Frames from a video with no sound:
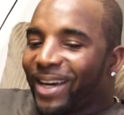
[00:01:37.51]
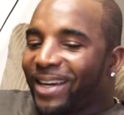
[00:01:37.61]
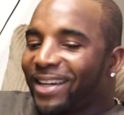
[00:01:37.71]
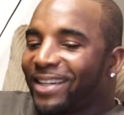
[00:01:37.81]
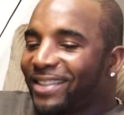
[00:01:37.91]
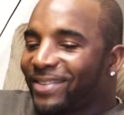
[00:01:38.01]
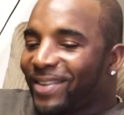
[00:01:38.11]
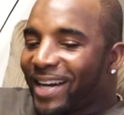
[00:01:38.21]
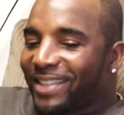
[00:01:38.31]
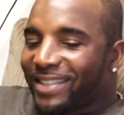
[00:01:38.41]
the
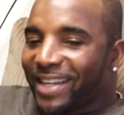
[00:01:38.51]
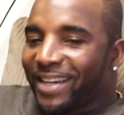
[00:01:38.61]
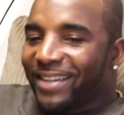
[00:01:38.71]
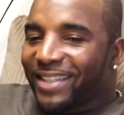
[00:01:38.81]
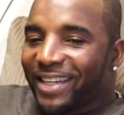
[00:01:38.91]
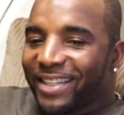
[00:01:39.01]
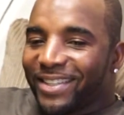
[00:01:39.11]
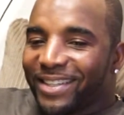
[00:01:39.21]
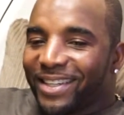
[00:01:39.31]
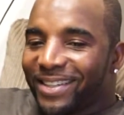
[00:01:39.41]
doctor and his staff,
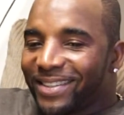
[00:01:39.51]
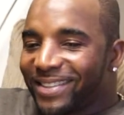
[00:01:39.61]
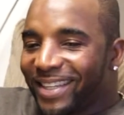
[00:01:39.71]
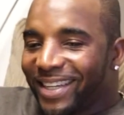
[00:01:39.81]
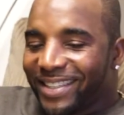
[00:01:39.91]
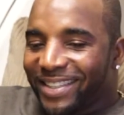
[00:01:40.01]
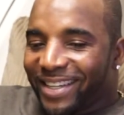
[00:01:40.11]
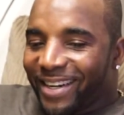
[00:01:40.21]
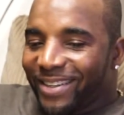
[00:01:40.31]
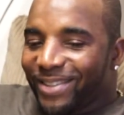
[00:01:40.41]
they were very
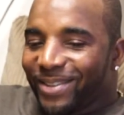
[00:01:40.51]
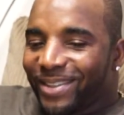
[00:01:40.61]
greeting.